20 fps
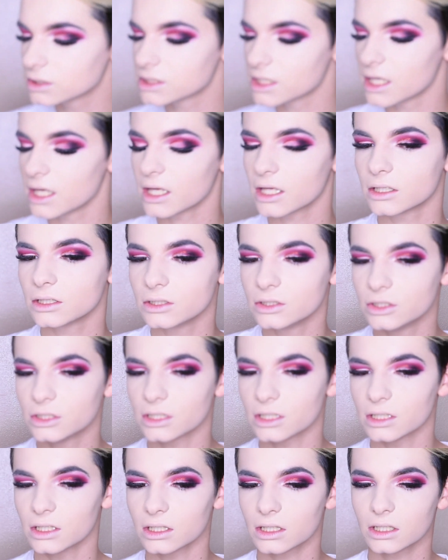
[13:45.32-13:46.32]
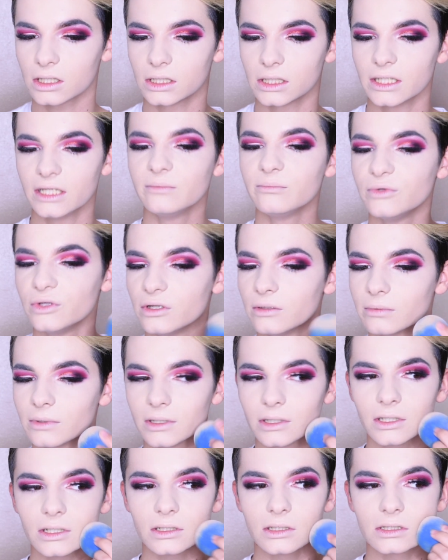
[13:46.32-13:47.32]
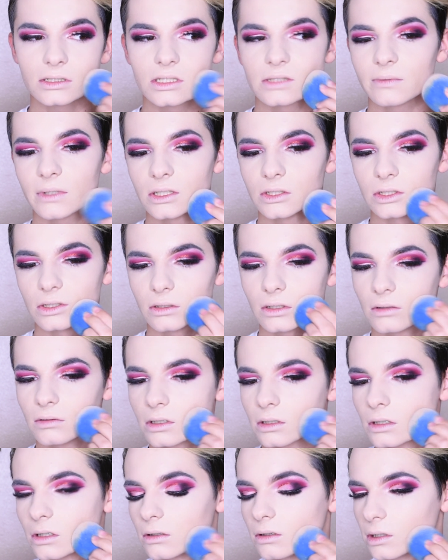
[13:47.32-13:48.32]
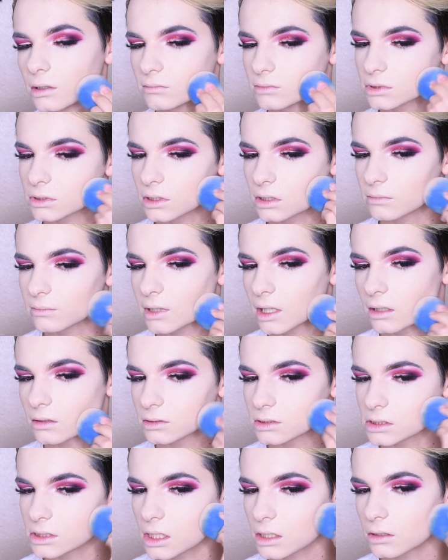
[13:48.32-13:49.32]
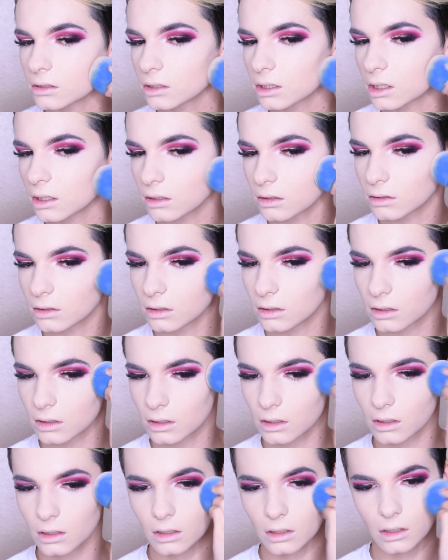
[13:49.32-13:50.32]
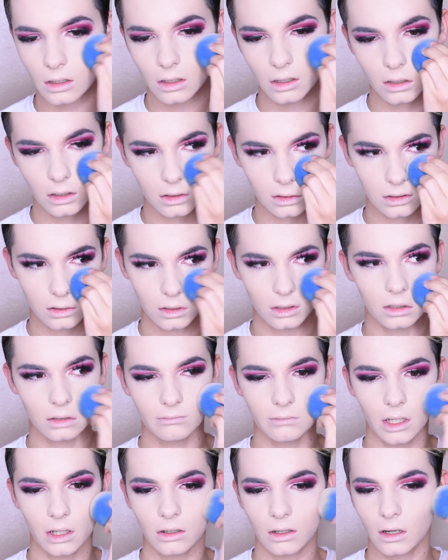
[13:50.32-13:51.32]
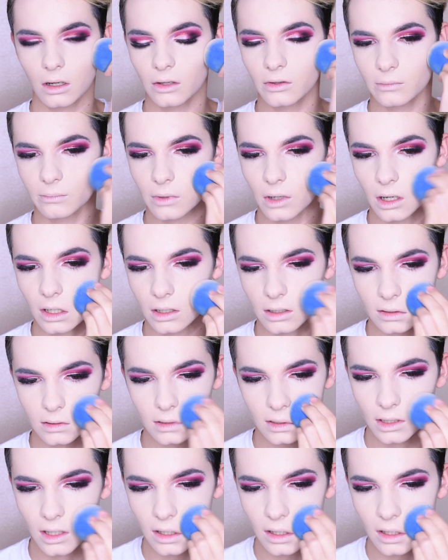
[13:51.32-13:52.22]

can take your clean beauty blender. This is by Juno & Co. and I'm just going to pounce that on out. This is going to melt all the product